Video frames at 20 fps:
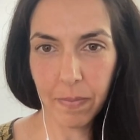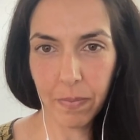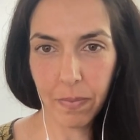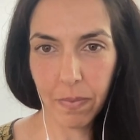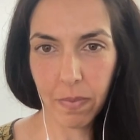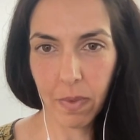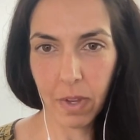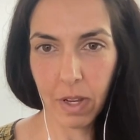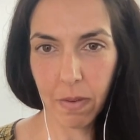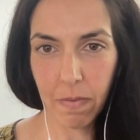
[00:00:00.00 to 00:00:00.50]

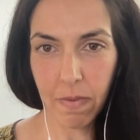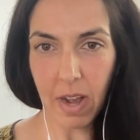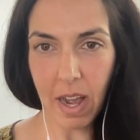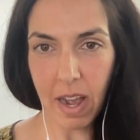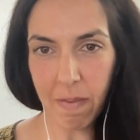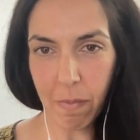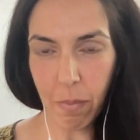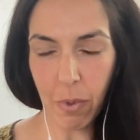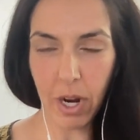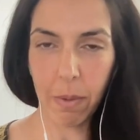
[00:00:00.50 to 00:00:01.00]
like
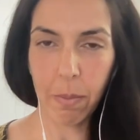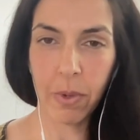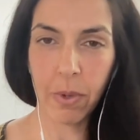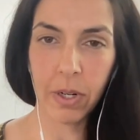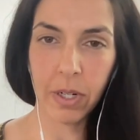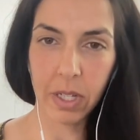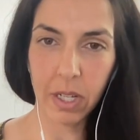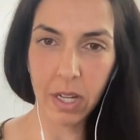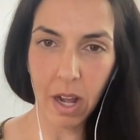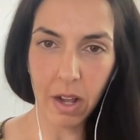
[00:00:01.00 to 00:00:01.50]
five brand
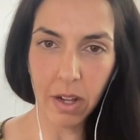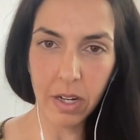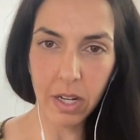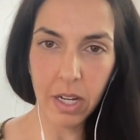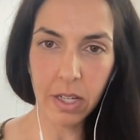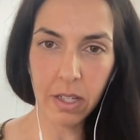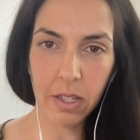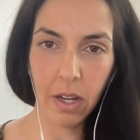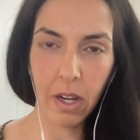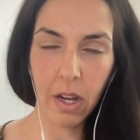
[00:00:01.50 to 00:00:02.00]

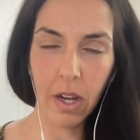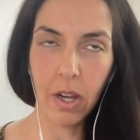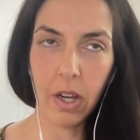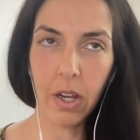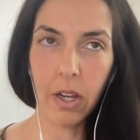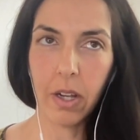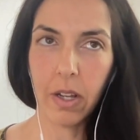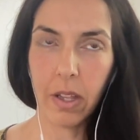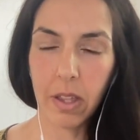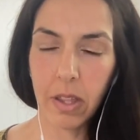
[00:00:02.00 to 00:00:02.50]
personalities,
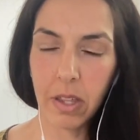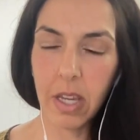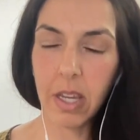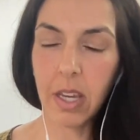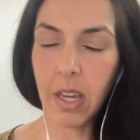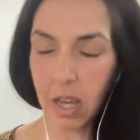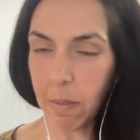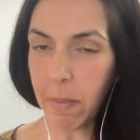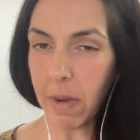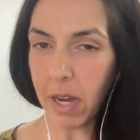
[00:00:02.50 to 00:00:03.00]

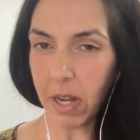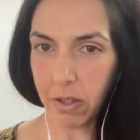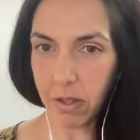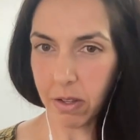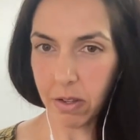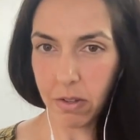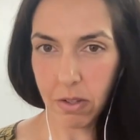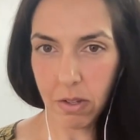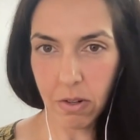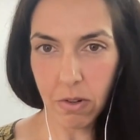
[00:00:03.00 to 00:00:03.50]
thinking about
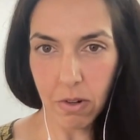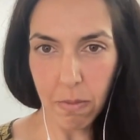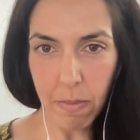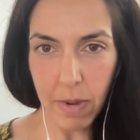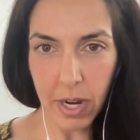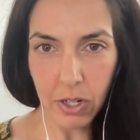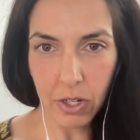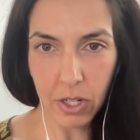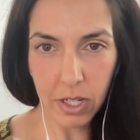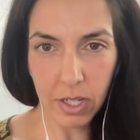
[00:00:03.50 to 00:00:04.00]
those two
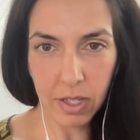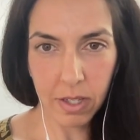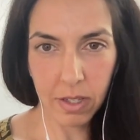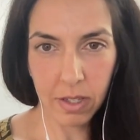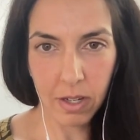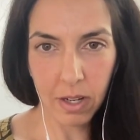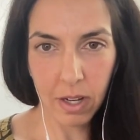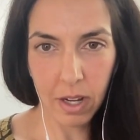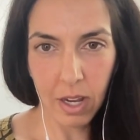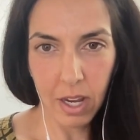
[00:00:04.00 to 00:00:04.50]

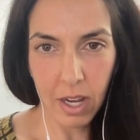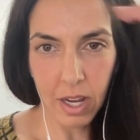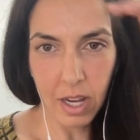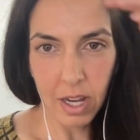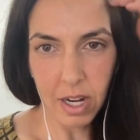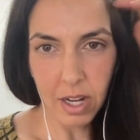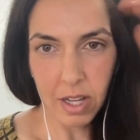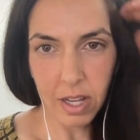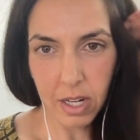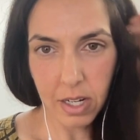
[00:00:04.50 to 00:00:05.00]
dimensions.
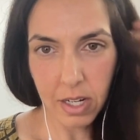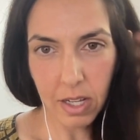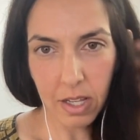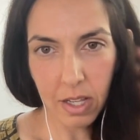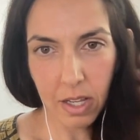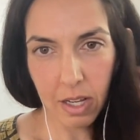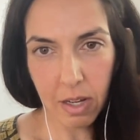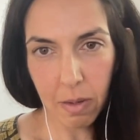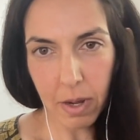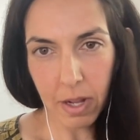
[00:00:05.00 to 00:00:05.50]
I like to
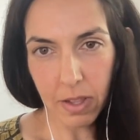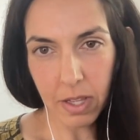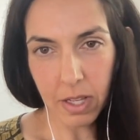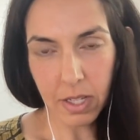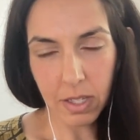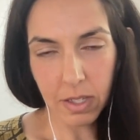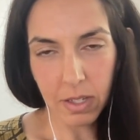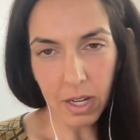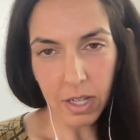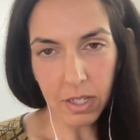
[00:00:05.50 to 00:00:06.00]
think about
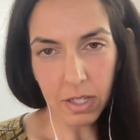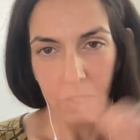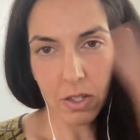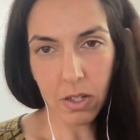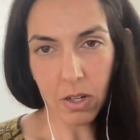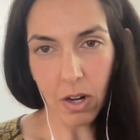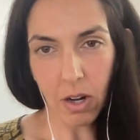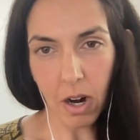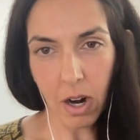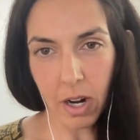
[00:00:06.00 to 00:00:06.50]
this as a
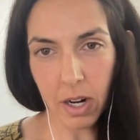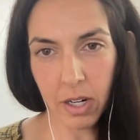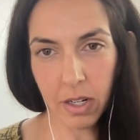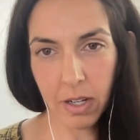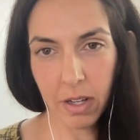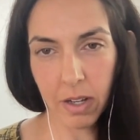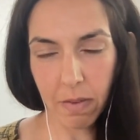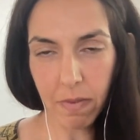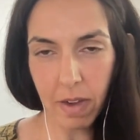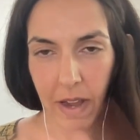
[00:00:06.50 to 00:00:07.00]
star,
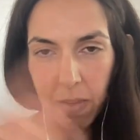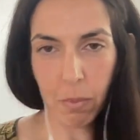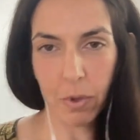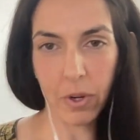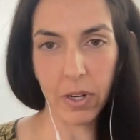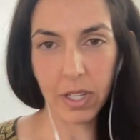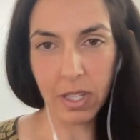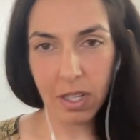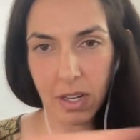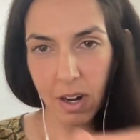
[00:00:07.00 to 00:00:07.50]
like a five
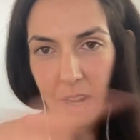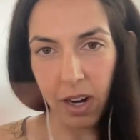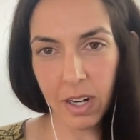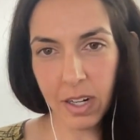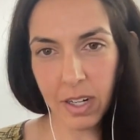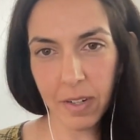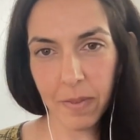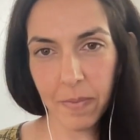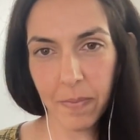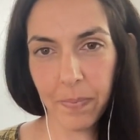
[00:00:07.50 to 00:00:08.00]
point star.
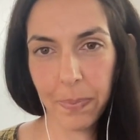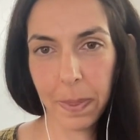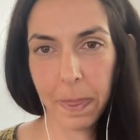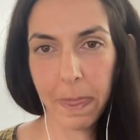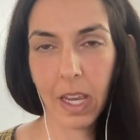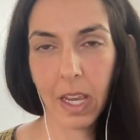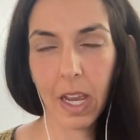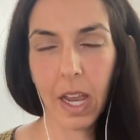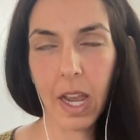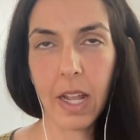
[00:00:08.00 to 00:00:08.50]

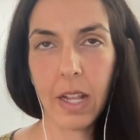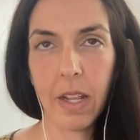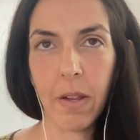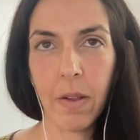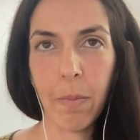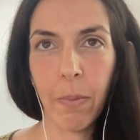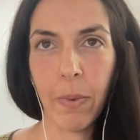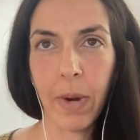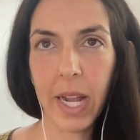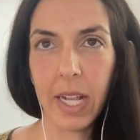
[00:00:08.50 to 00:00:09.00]

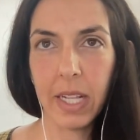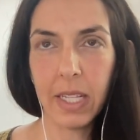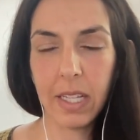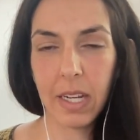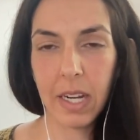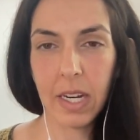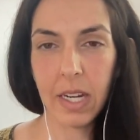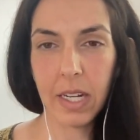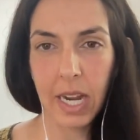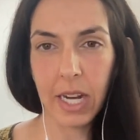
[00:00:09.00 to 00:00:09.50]
And brands
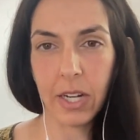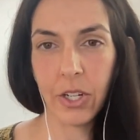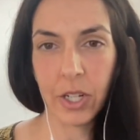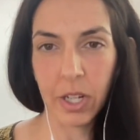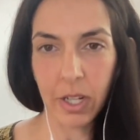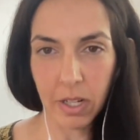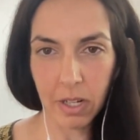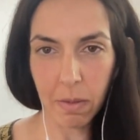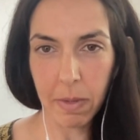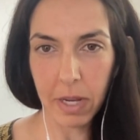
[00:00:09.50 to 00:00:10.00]
need
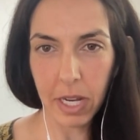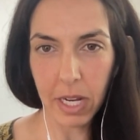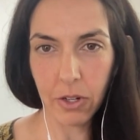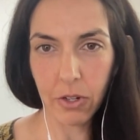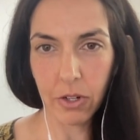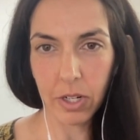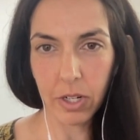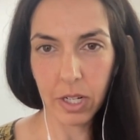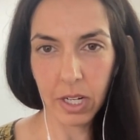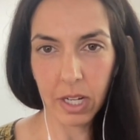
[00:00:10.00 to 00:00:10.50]
tension to be
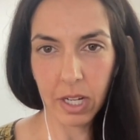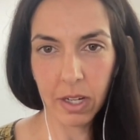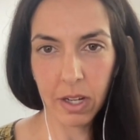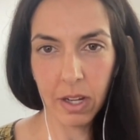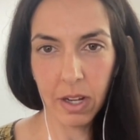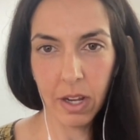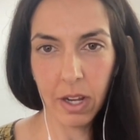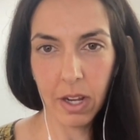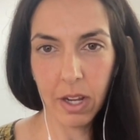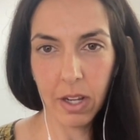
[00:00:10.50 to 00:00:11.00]
interesting.
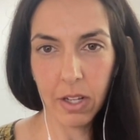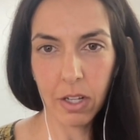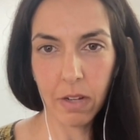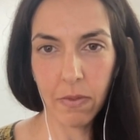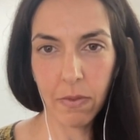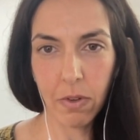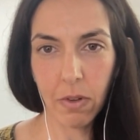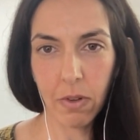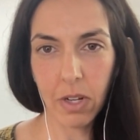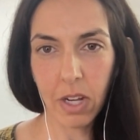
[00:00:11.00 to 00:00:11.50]
So
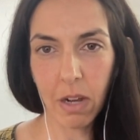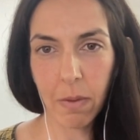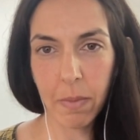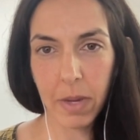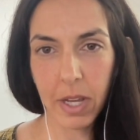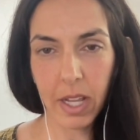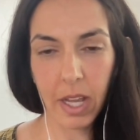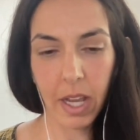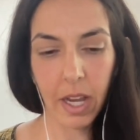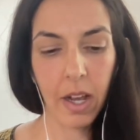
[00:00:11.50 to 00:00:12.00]
if you tell
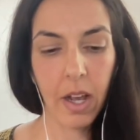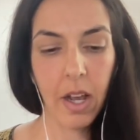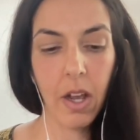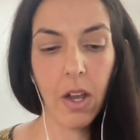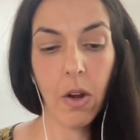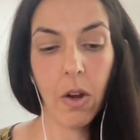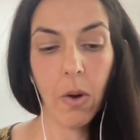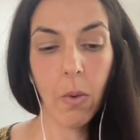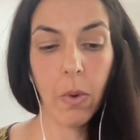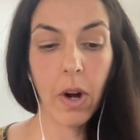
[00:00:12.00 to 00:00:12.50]
me, like,
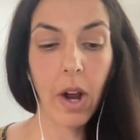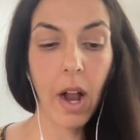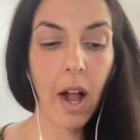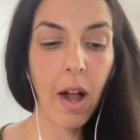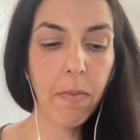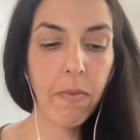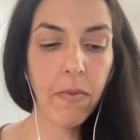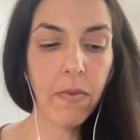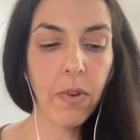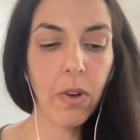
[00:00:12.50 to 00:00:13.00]
we're
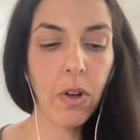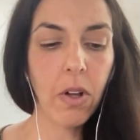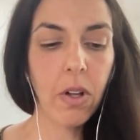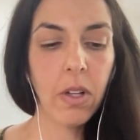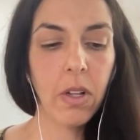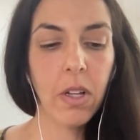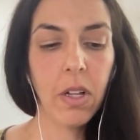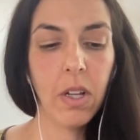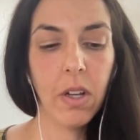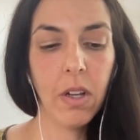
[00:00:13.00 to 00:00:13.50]

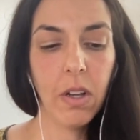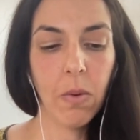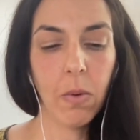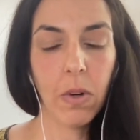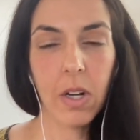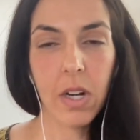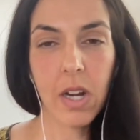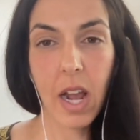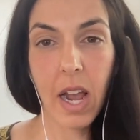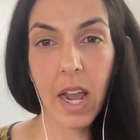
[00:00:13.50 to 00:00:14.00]
helpful,
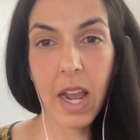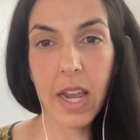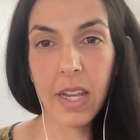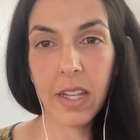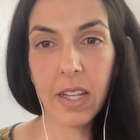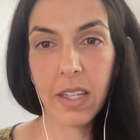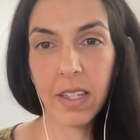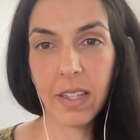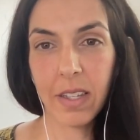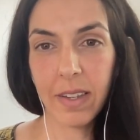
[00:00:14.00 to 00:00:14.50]
we're
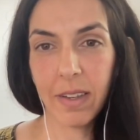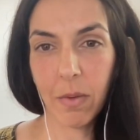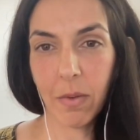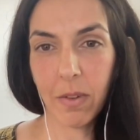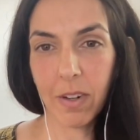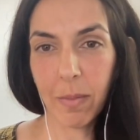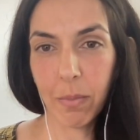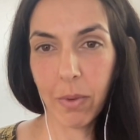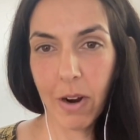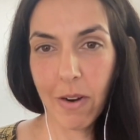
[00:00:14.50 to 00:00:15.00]
nice, we're
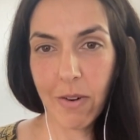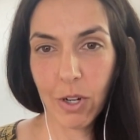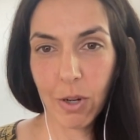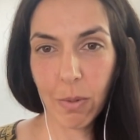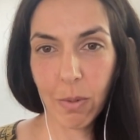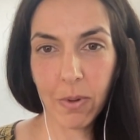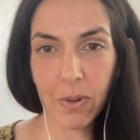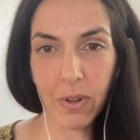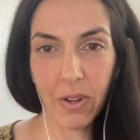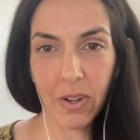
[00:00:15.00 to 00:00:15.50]

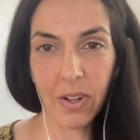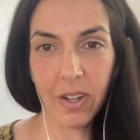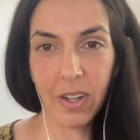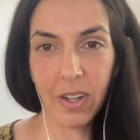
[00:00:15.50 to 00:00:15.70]
approachable,